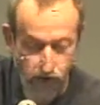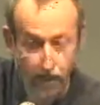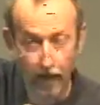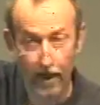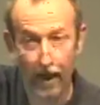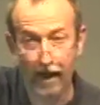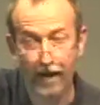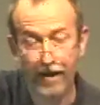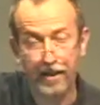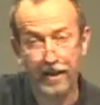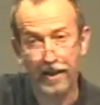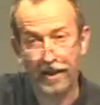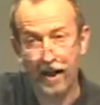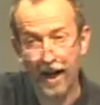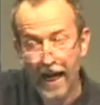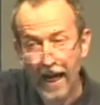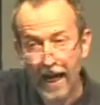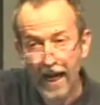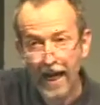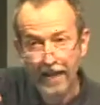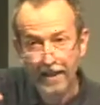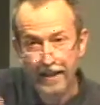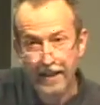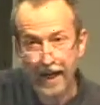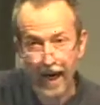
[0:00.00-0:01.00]
Character
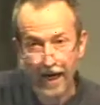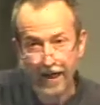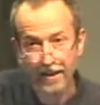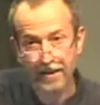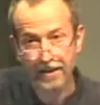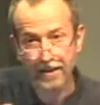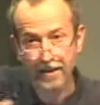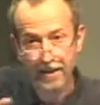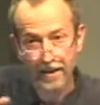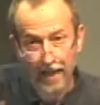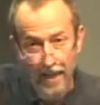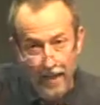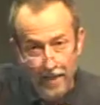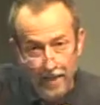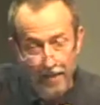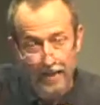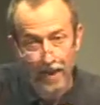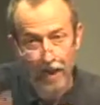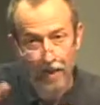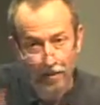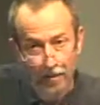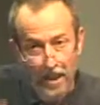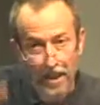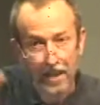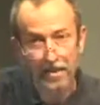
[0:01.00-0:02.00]
A does this
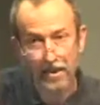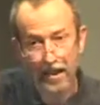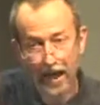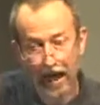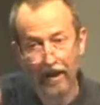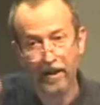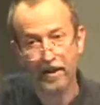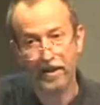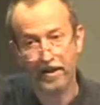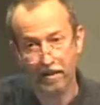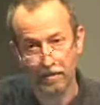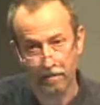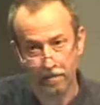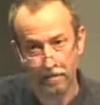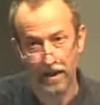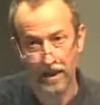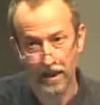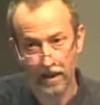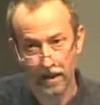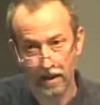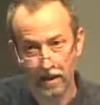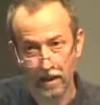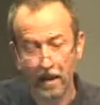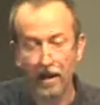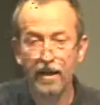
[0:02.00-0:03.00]
and meets character B.